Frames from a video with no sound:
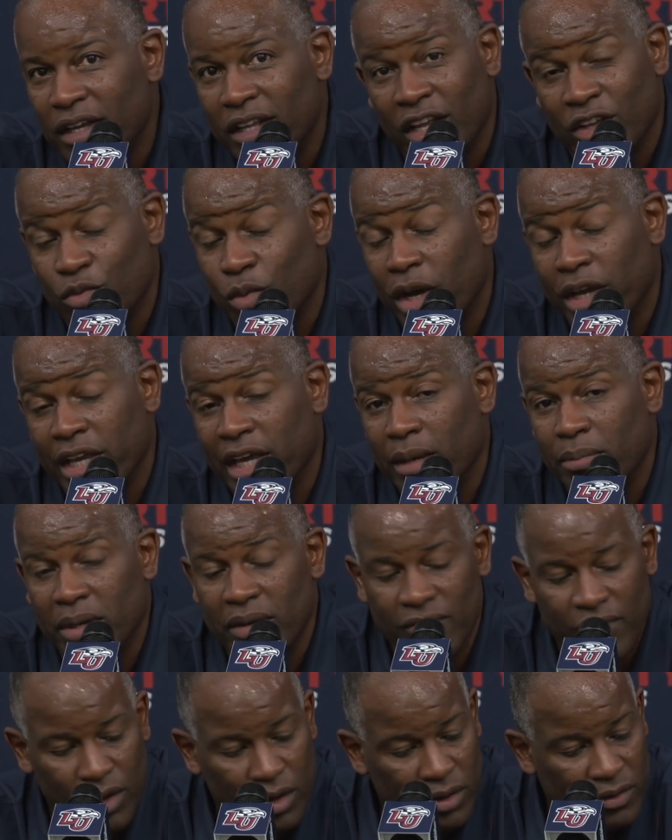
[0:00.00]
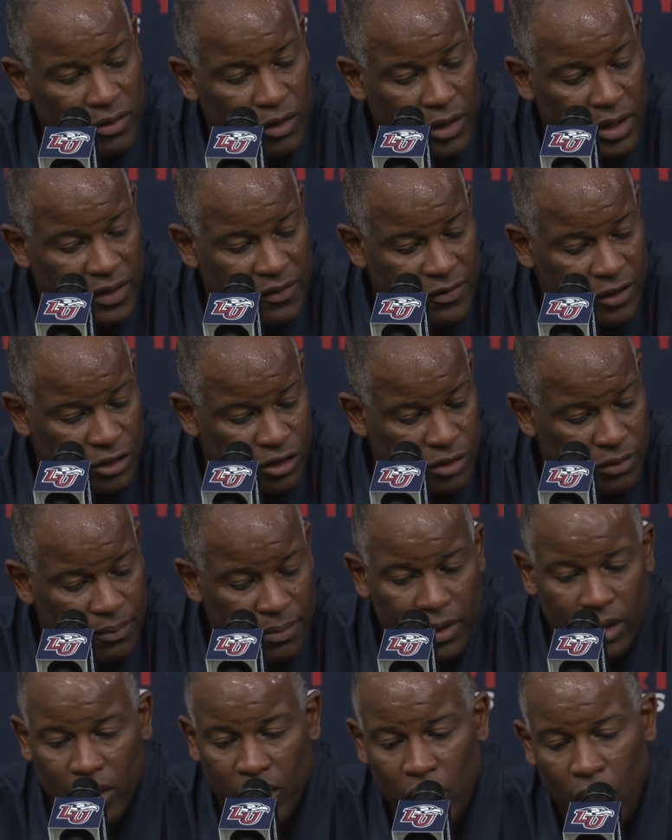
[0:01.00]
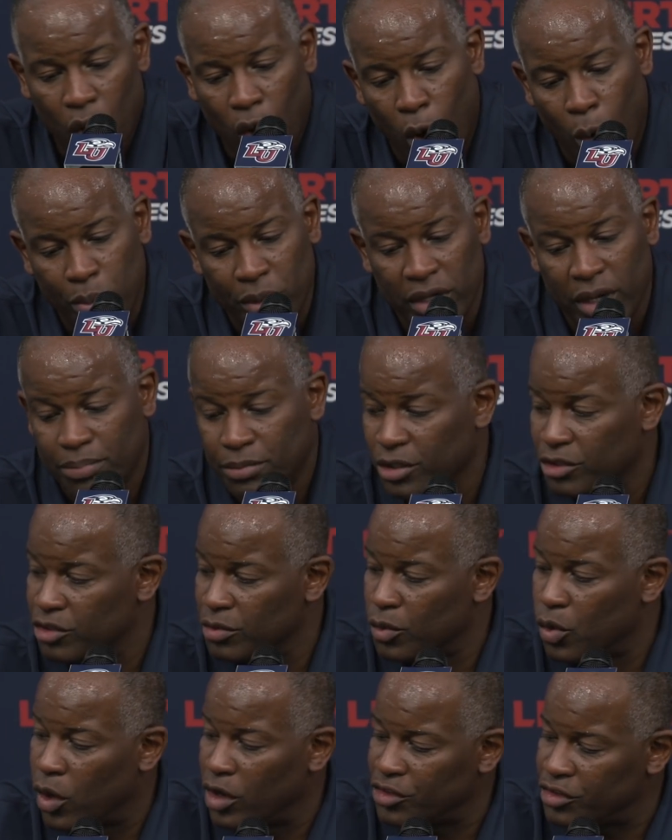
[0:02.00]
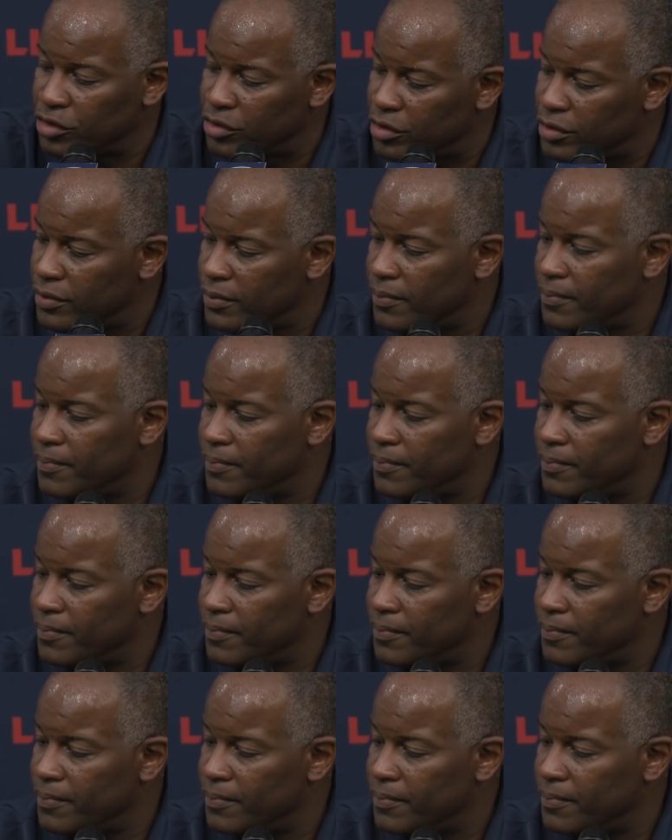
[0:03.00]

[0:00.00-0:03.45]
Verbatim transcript: That's why you got to be very, very efficient. Open it up to some questions.